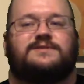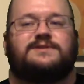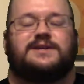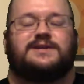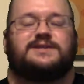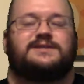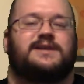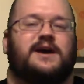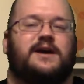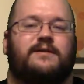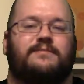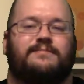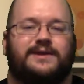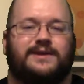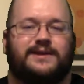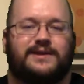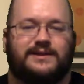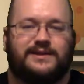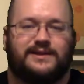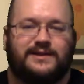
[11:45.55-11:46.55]
just how
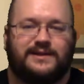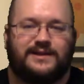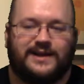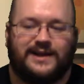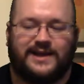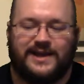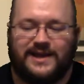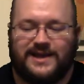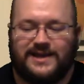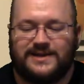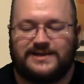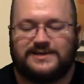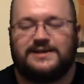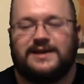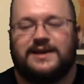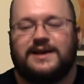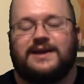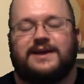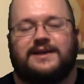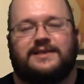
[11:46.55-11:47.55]
big a deal it is.
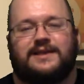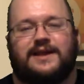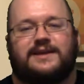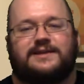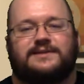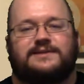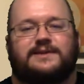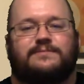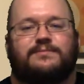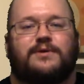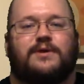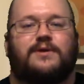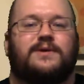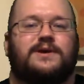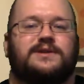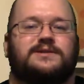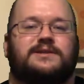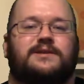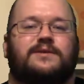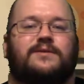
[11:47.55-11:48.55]
That is the Pro
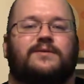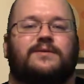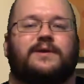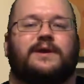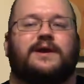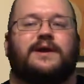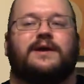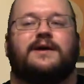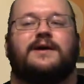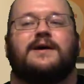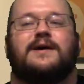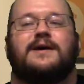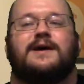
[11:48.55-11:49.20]
Wrestling Guerrilla.